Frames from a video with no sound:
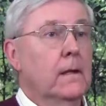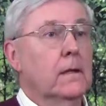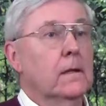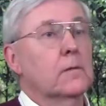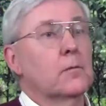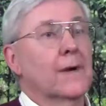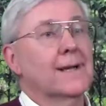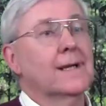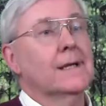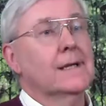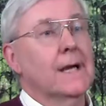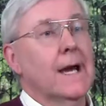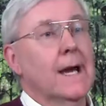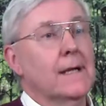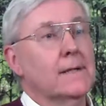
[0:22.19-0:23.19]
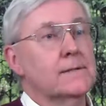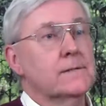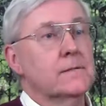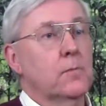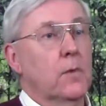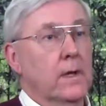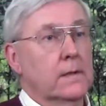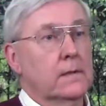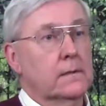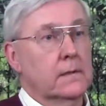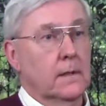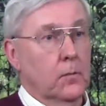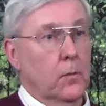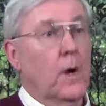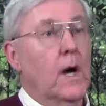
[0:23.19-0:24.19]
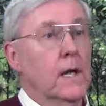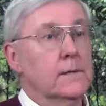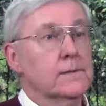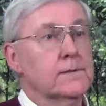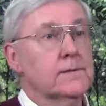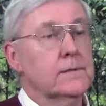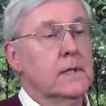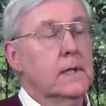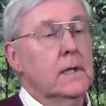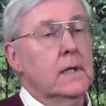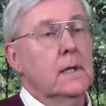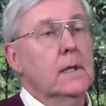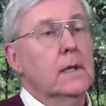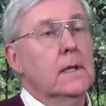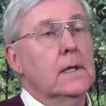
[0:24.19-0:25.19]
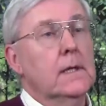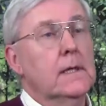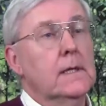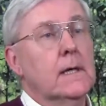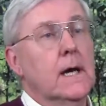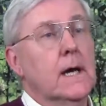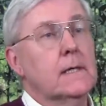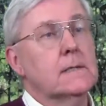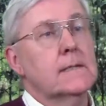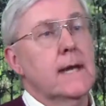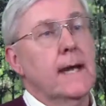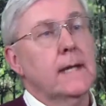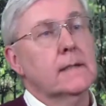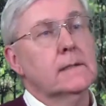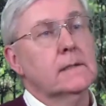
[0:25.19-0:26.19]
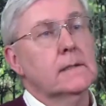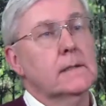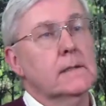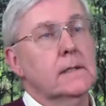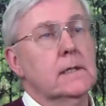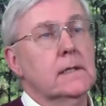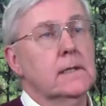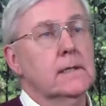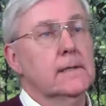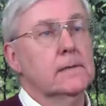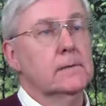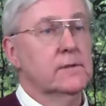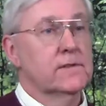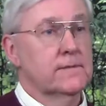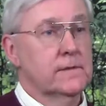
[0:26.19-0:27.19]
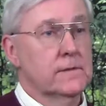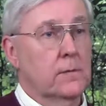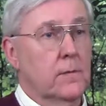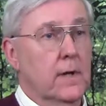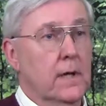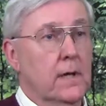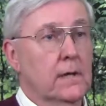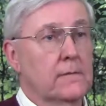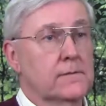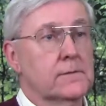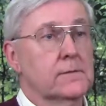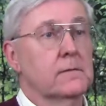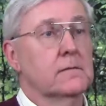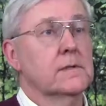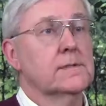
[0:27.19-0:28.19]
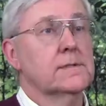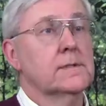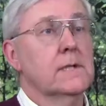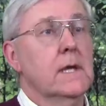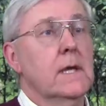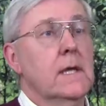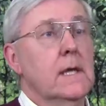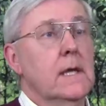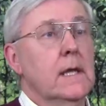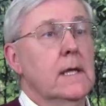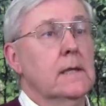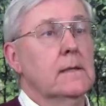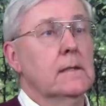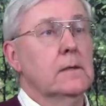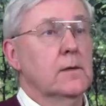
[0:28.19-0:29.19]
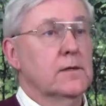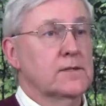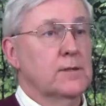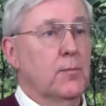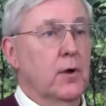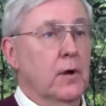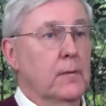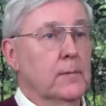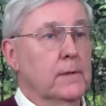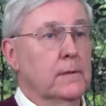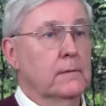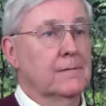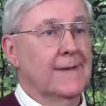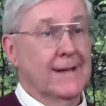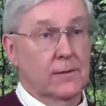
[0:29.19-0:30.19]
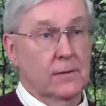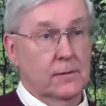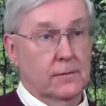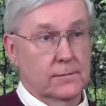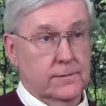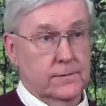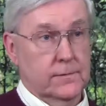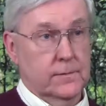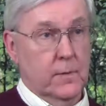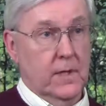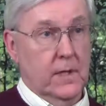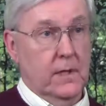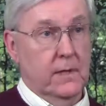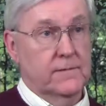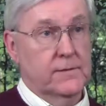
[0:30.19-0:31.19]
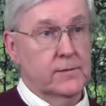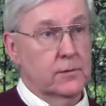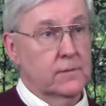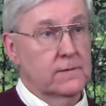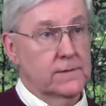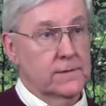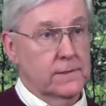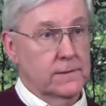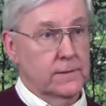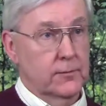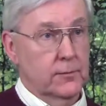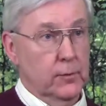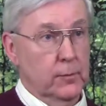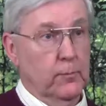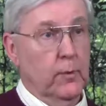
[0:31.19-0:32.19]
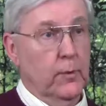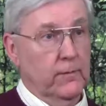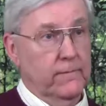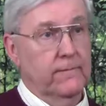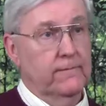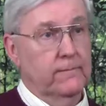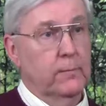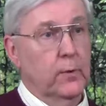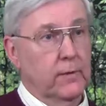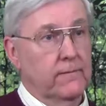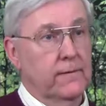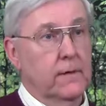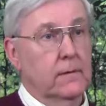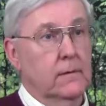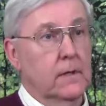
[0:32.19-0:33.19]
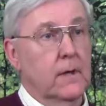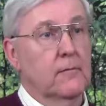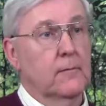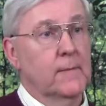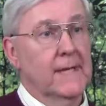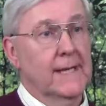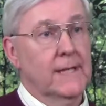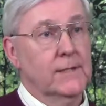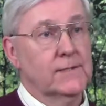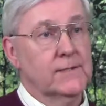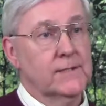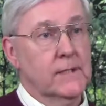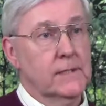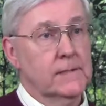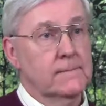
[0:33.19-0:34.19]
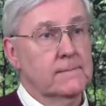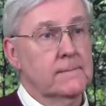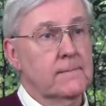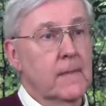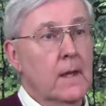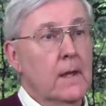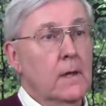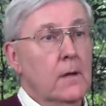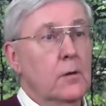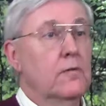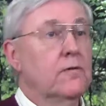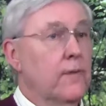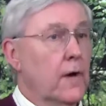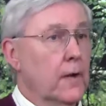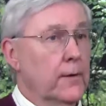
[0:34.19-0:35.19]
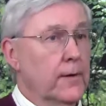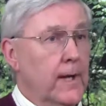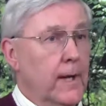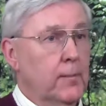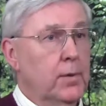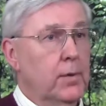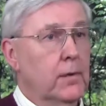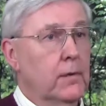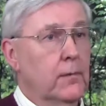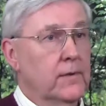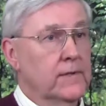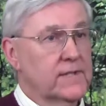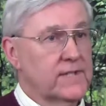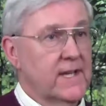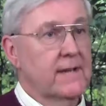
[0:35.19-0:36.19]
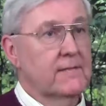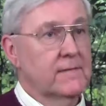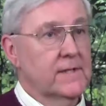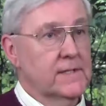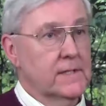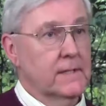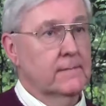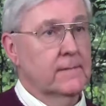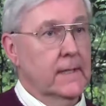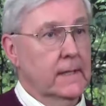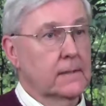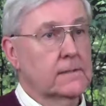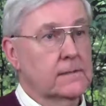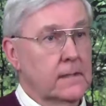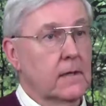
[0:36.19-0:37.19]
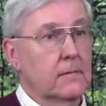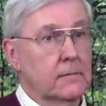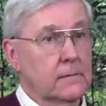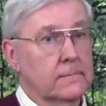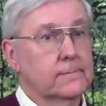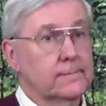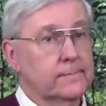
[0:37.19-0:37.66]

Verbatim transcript: and recognized what it was. And he contacted the U.S. Fish and Wildlife Service and the U.S. Department of Agriculture's Wildlife Services Group, both federal government agencies, who followed up with a site visit and discovered,